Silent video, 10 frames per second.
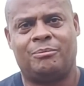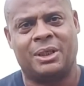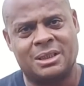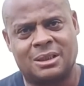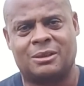
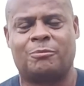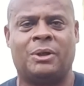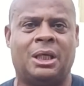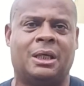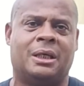
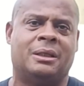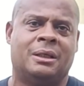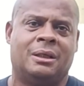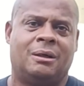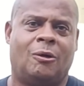businessmen
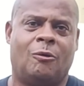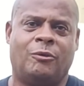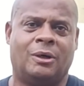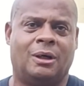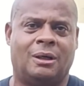
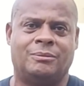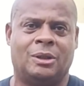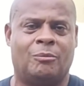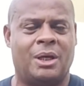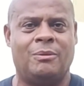over,
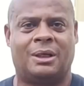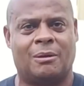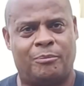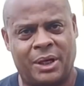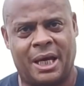maybe
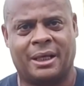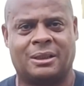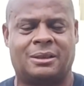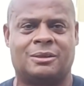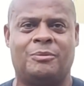
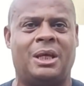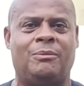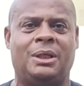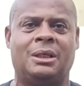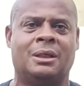competitors,
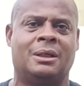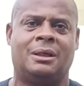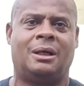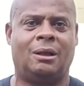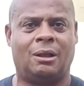maybe
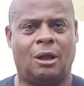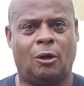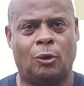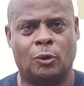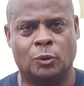a
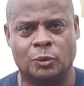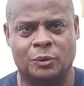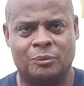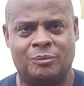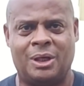
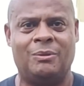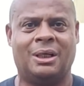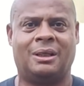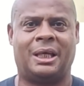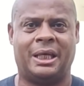loan, maybe
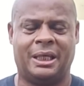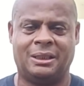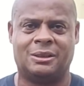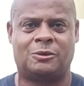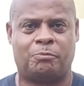a
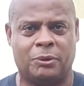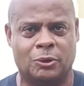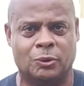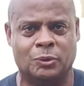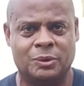land
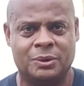dispute.